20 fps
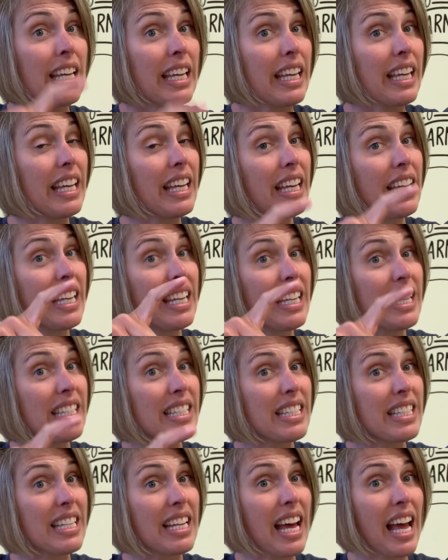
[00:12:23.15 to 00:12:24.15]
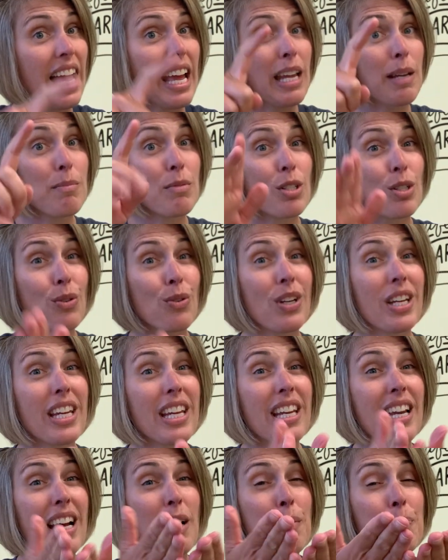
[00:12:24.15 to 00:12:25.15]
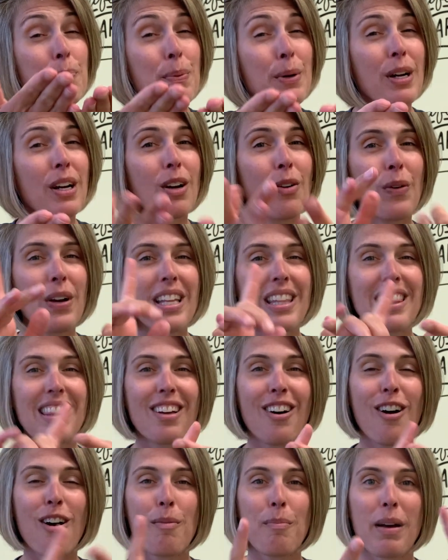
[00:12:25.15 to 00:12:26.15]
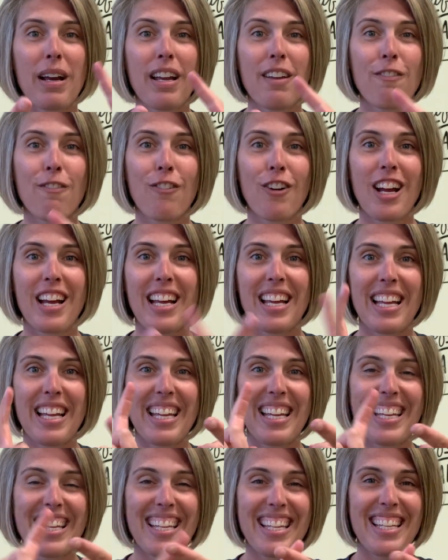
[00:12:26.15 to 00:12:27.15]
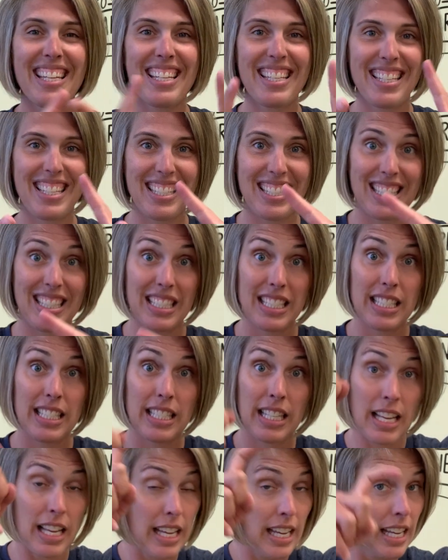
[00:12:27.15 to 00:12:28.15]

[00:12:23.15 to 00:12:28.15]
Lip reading: It is time to read a book with all my friends.